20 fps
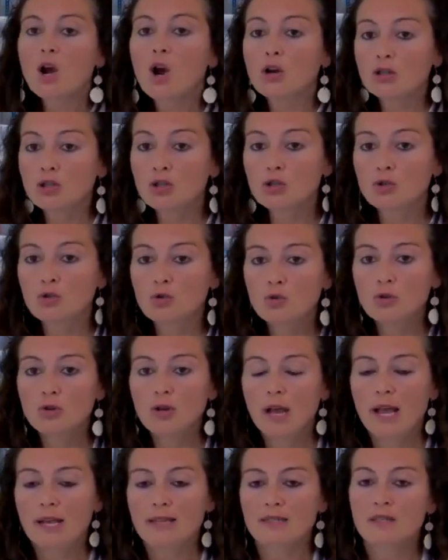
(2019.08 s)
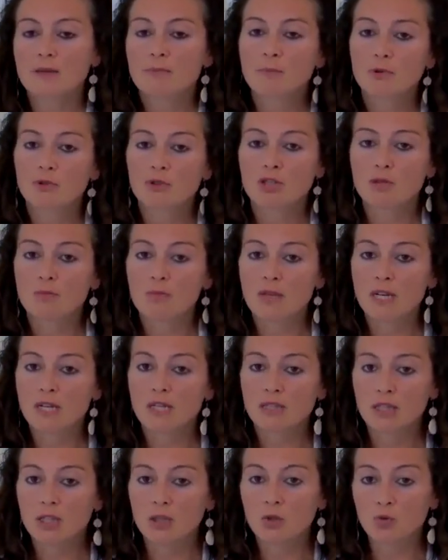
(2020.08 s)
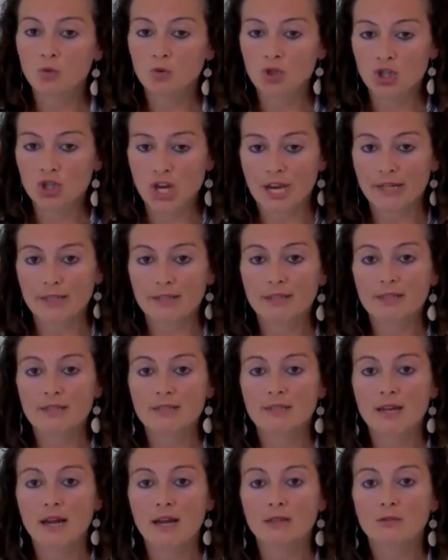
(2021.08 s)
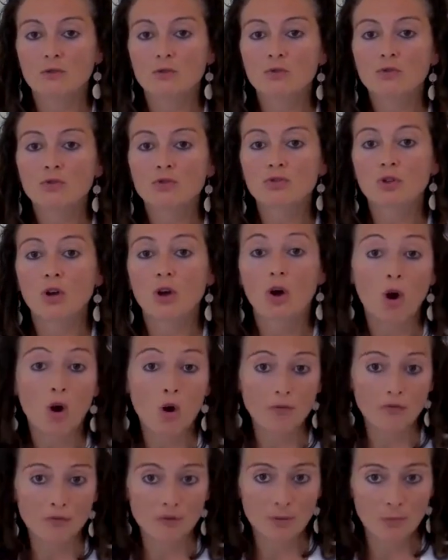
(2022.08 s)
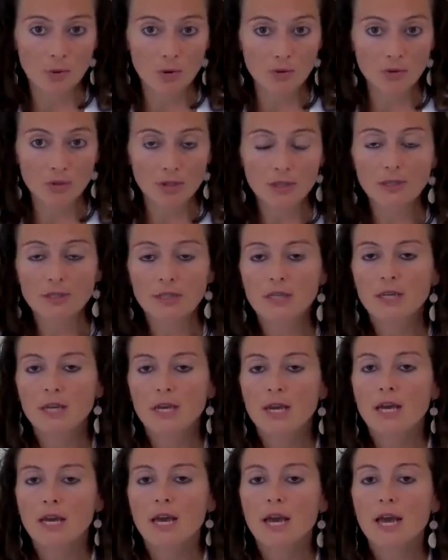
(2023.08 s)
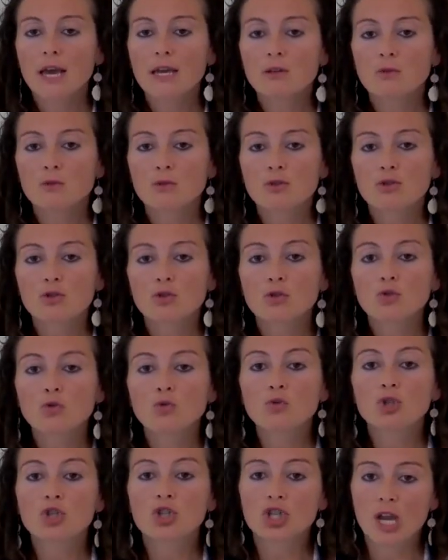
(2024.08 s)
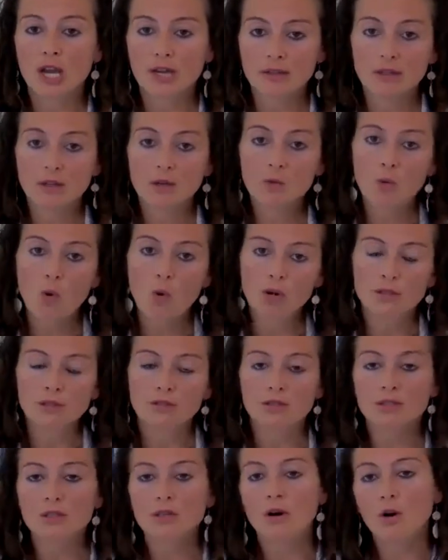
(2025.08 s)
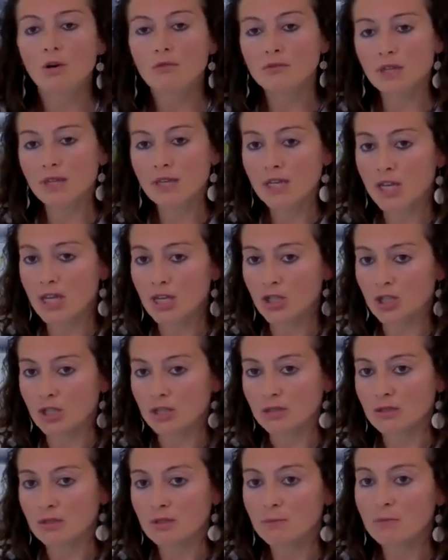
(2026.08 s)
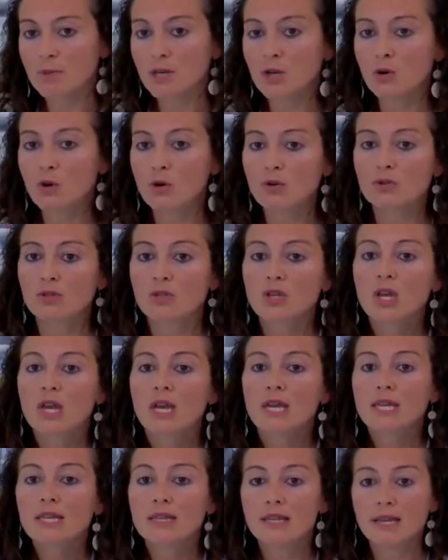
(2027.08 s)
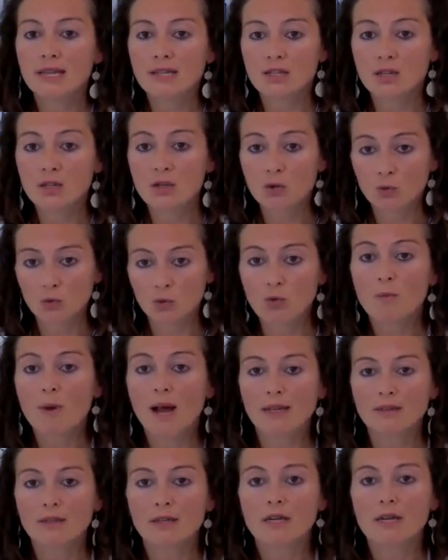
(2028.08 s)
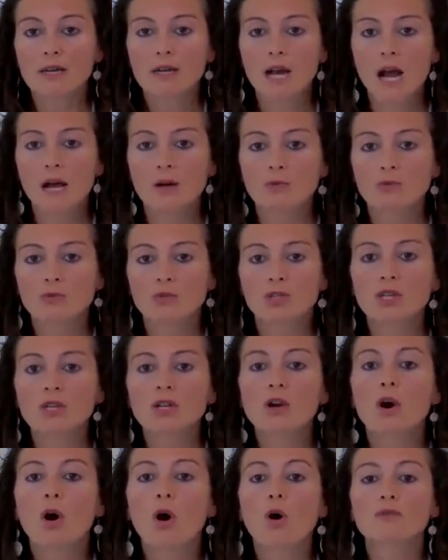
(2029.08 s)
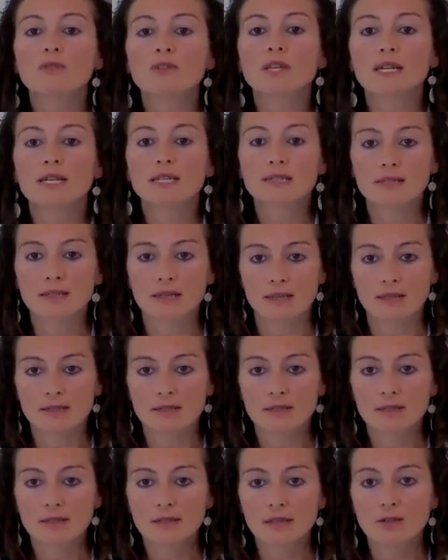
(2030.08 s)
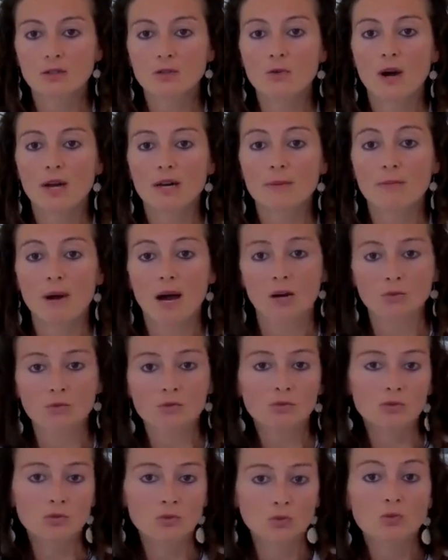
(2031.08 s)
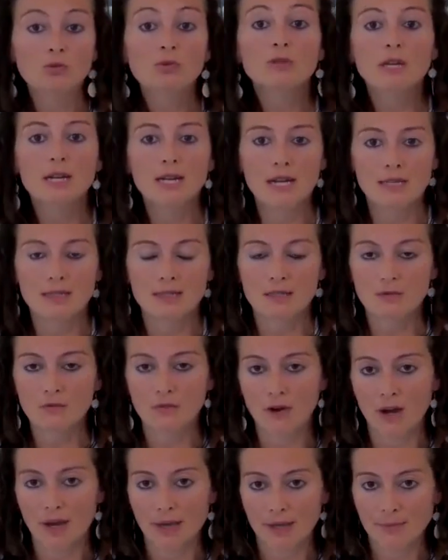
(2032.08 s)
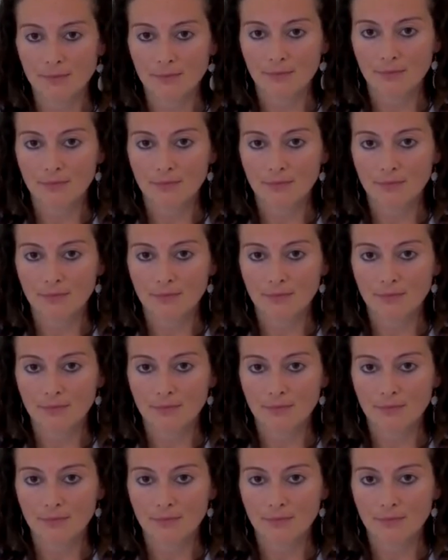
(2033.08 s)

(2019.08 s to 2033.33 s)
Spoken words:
COS2 has the possibility to check the status of the bone and also to check the quality of the reagent, because it has an automatic counting of the cassettes that you are about to decalcify.